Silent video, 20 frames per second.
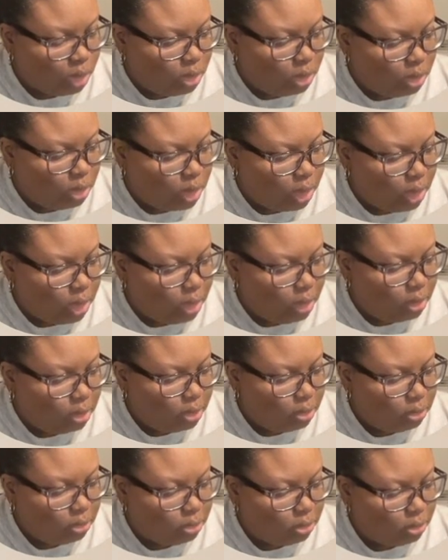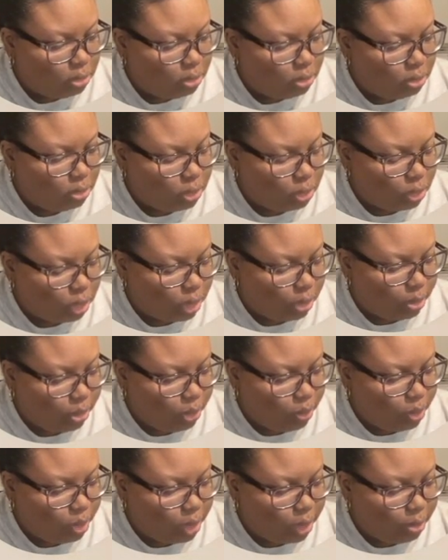Dang it. Okay,
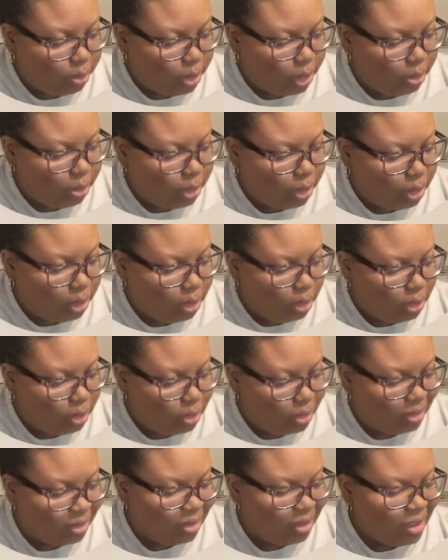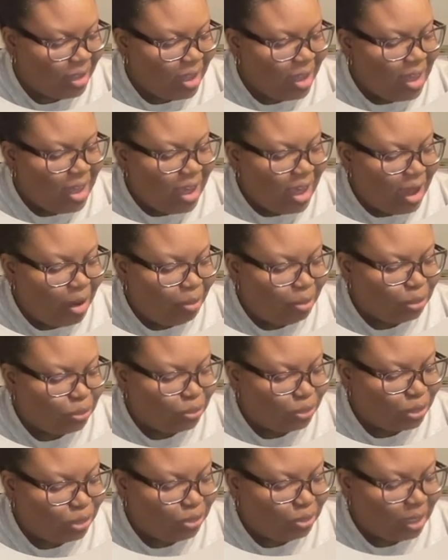okay, maybe... I almost
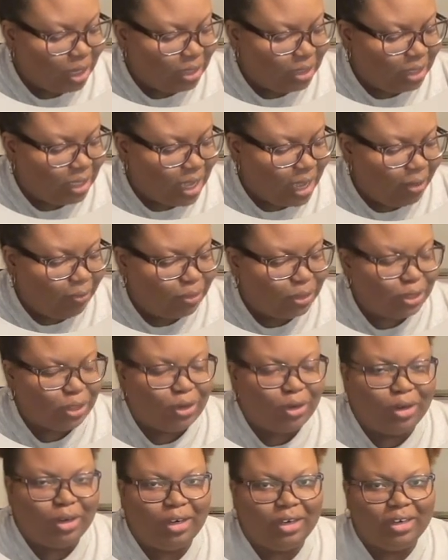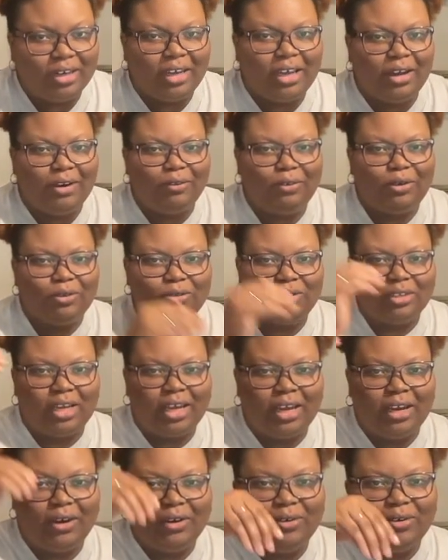want to do like the avatar arrow
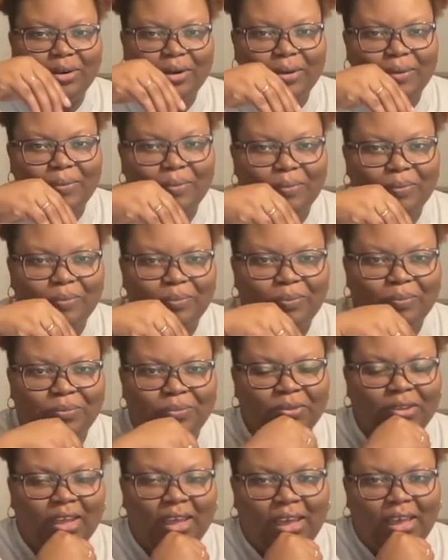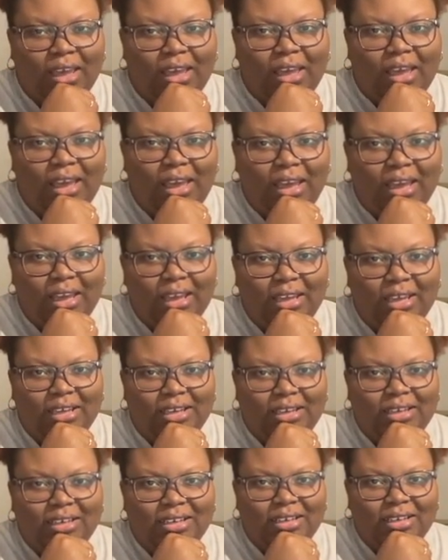down.
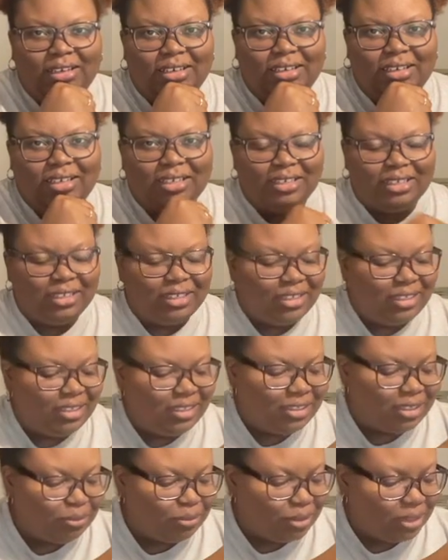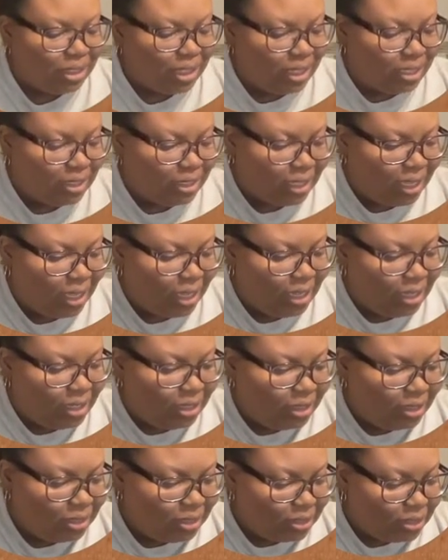And something like
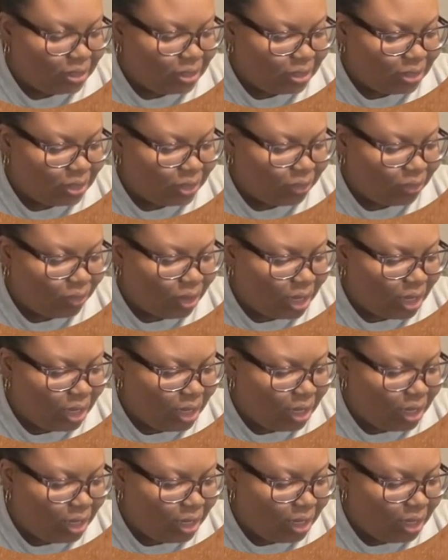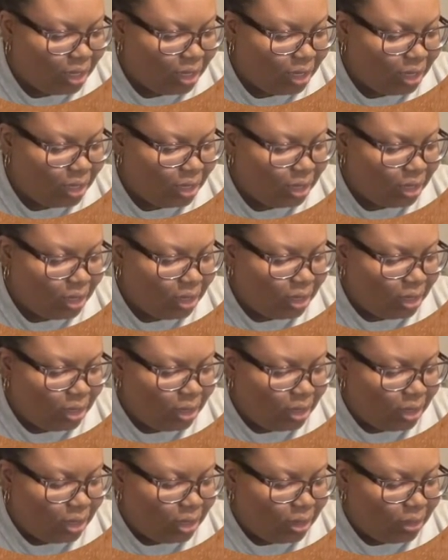that. So if I
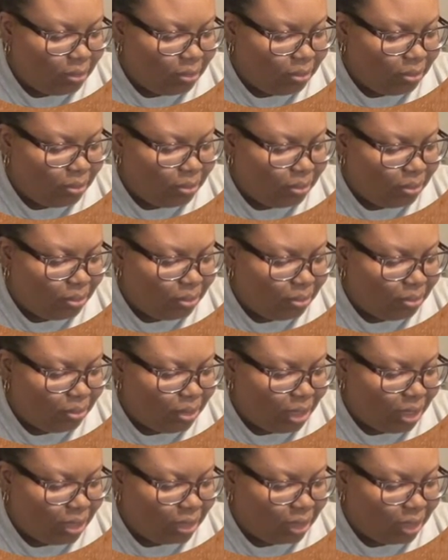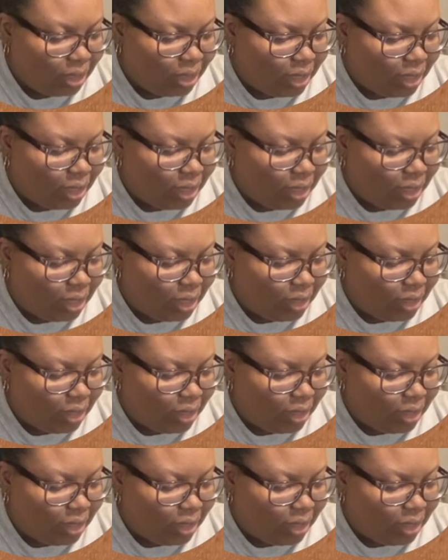make like a...